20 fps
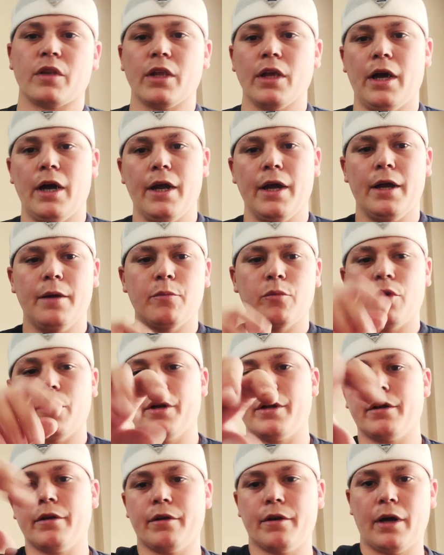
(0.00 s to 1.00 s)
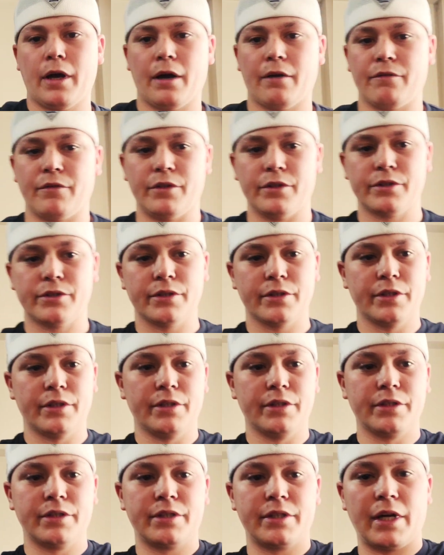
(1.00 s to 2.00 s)
I am running obviously
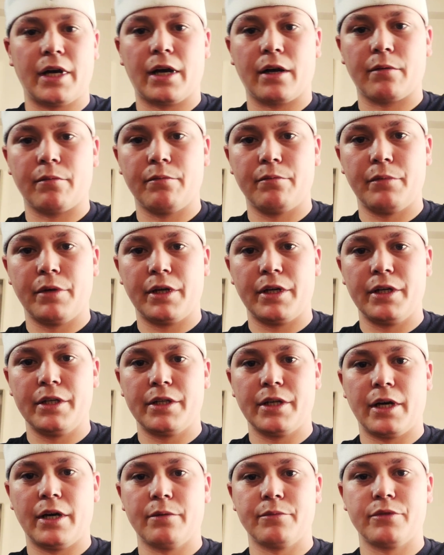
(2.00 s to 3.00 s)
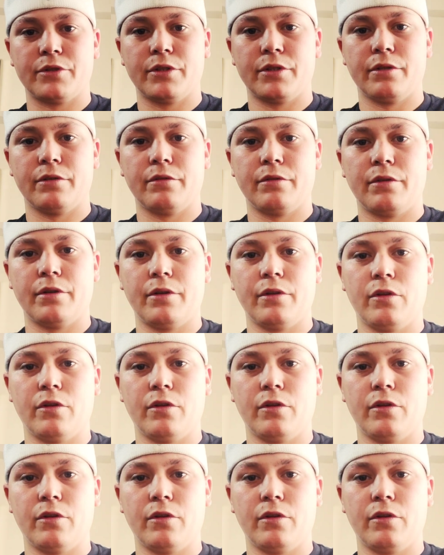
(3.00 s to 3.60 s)
the stock Mickey Thompson